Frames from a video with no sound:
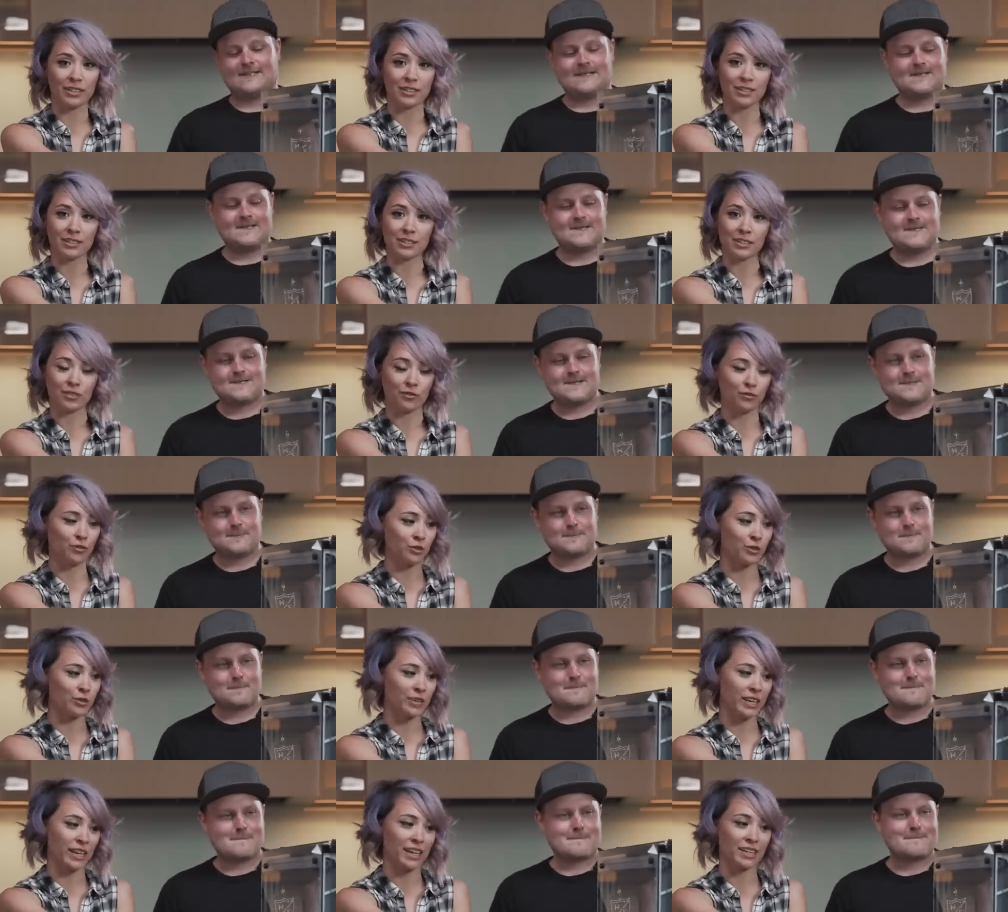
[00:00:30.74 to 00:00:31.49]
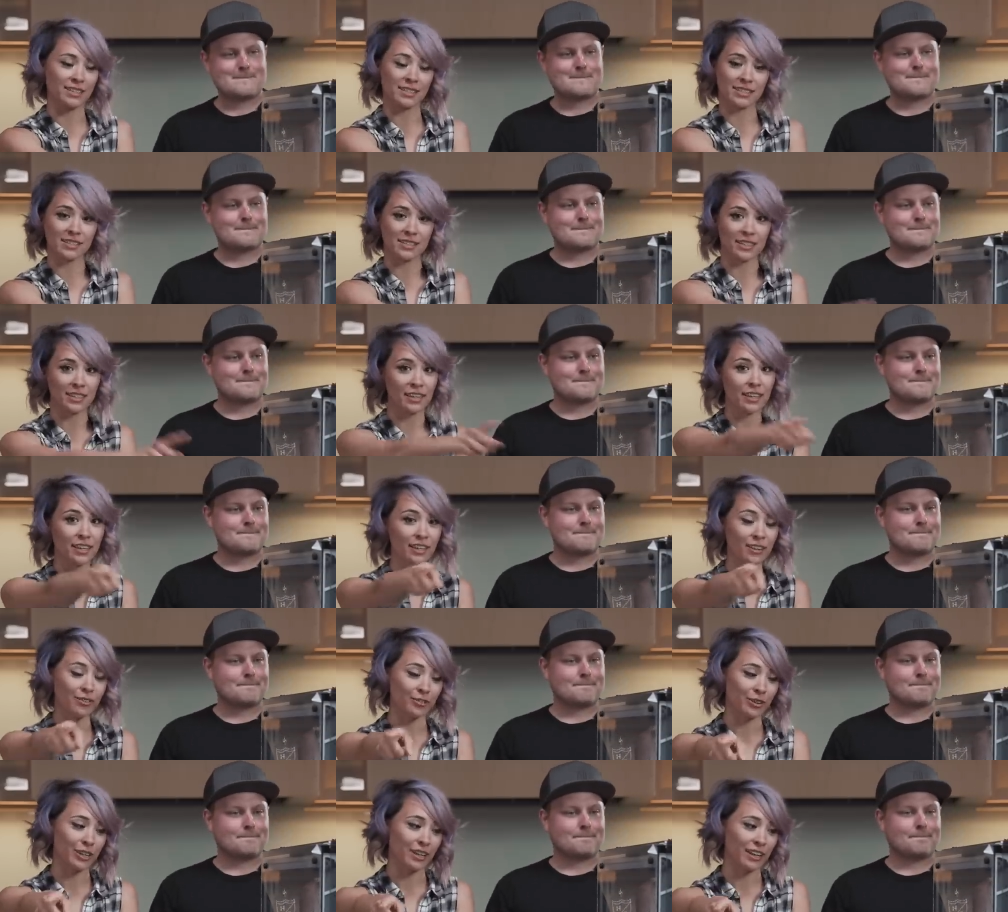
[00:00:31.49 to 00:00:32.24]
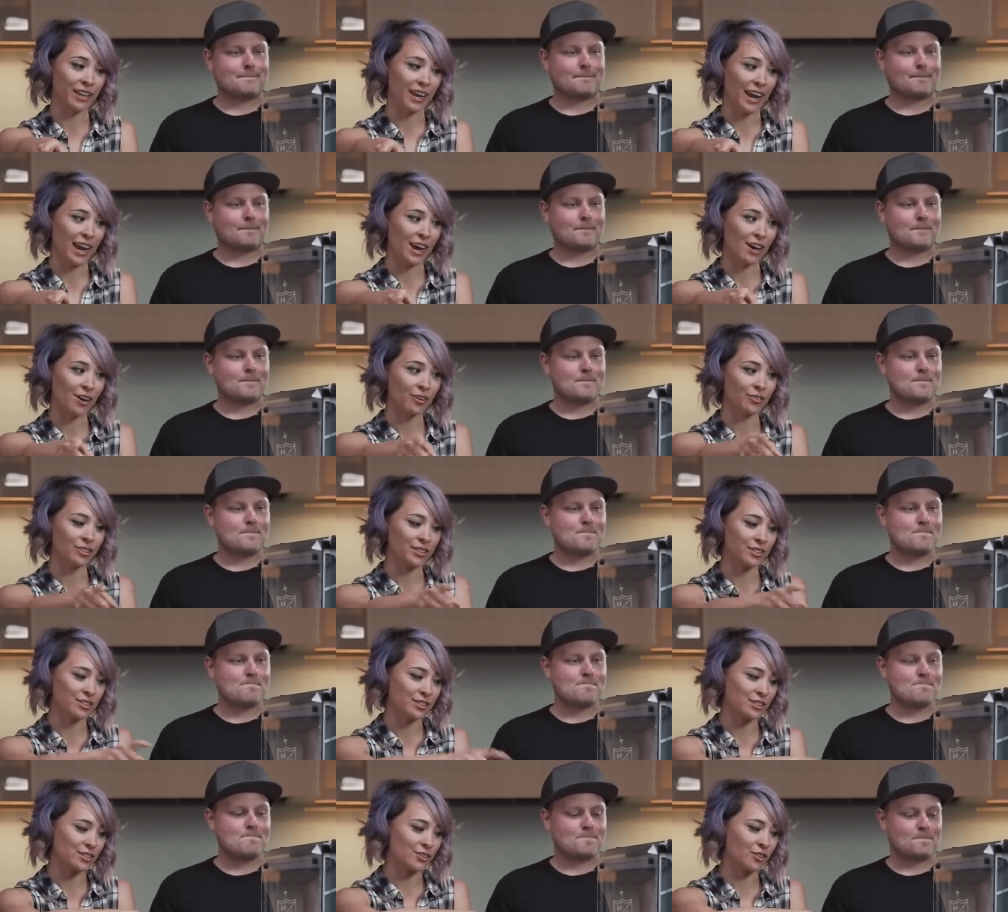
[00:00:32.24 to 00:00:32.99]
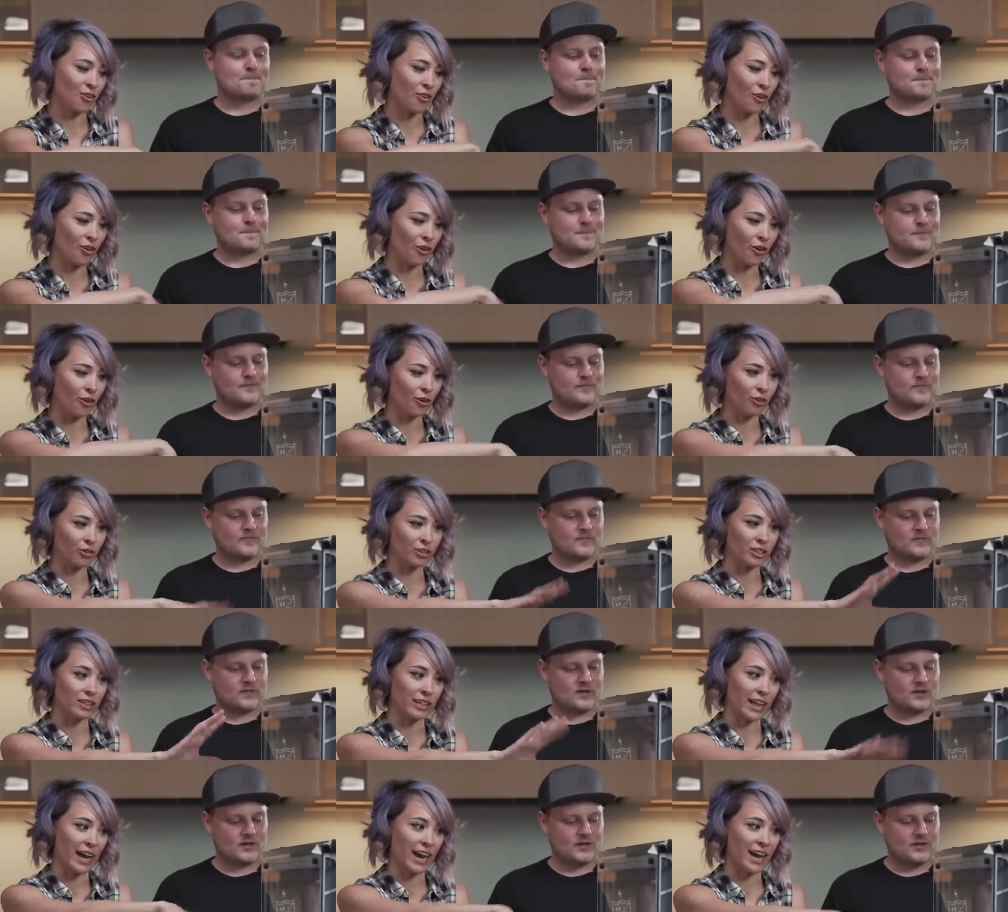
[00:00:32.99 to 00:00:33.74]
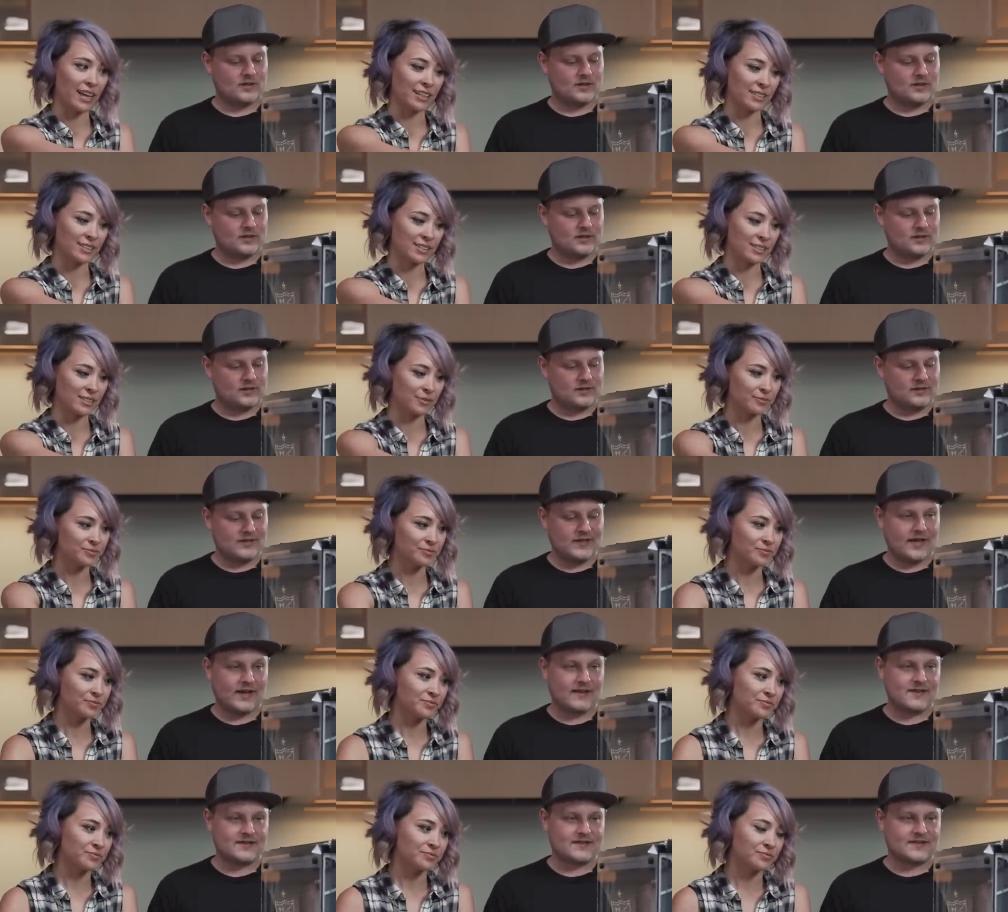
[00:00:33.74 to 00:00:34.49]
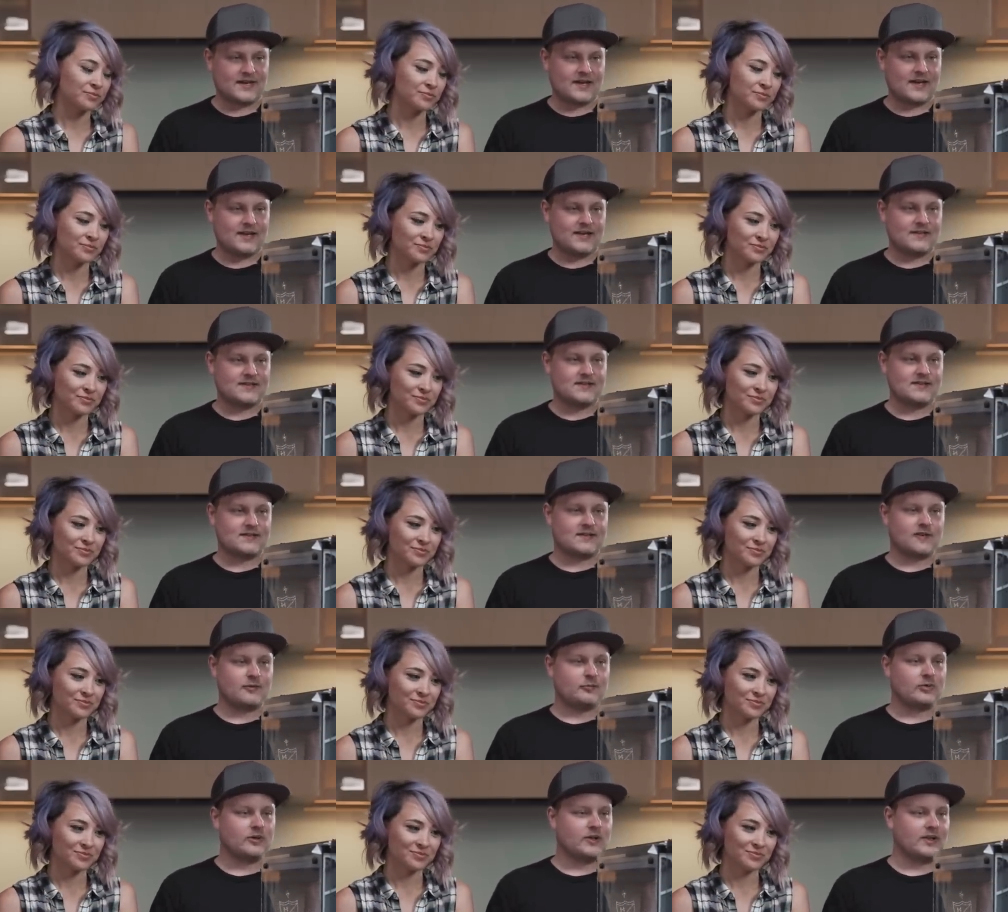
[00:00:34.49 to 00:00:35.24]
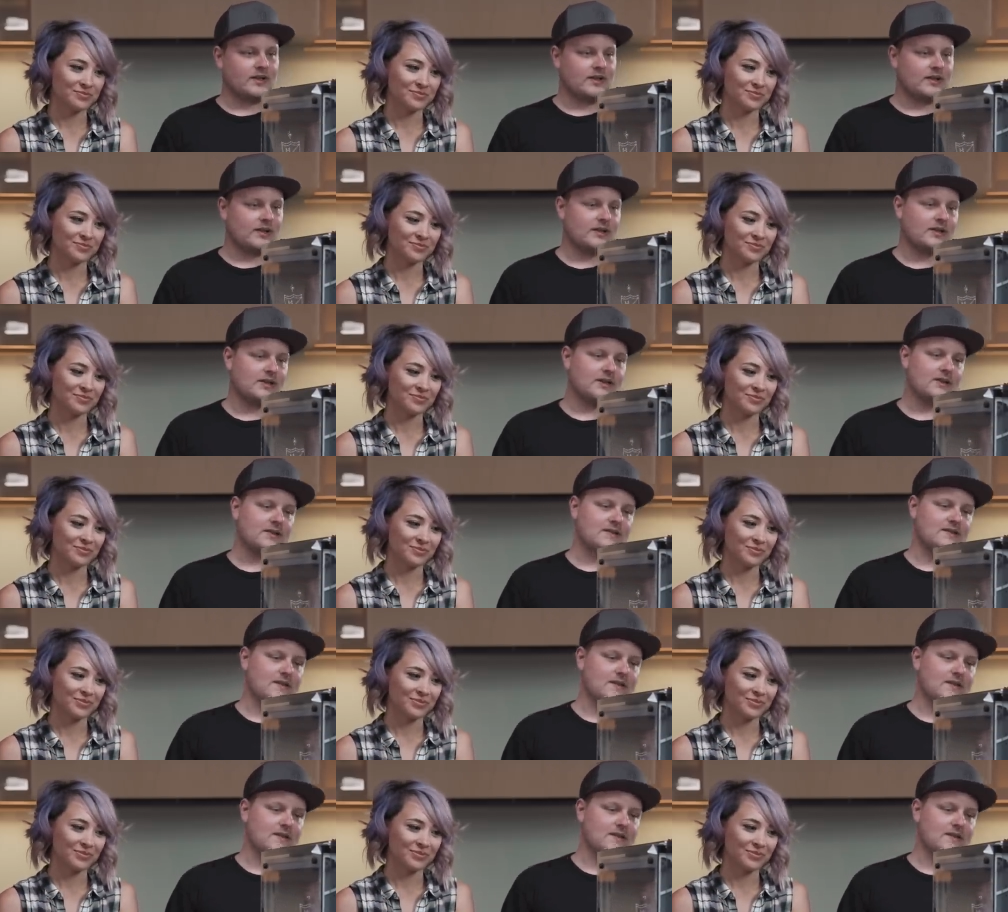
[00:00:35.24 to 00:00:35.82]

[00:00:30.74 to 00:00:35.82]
Speaker 1: this because if you can't see it right now, this is all glass.
Speaker 2: Yeah, this case is completely